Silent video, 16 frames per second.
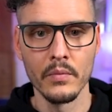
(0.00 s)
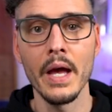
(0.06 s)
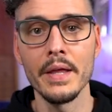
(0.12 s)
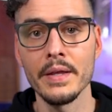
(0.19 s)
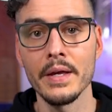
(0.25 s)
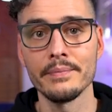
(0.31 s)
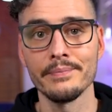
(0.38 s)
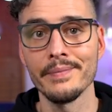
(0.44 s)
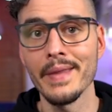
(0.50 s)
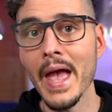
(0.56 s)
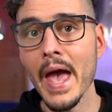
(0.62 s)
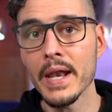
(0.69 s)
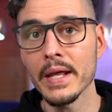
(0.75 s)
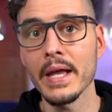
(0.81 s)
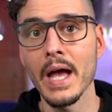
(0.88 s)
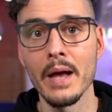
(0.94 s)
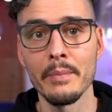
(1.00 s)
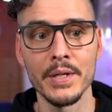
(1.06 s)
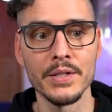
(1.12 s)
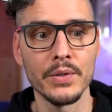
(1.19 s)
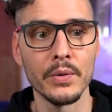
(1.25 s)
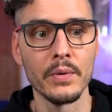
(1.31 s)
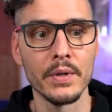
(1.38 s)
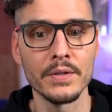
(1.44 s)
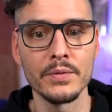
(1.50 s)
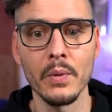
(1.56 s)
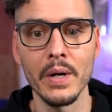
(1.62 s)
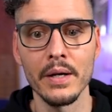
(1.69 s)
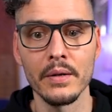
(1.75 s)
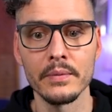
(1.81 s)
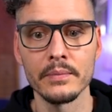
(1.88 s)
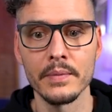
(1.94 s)
And then add a comment to it as
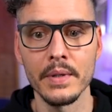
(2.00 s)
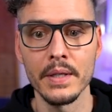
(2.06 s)
well.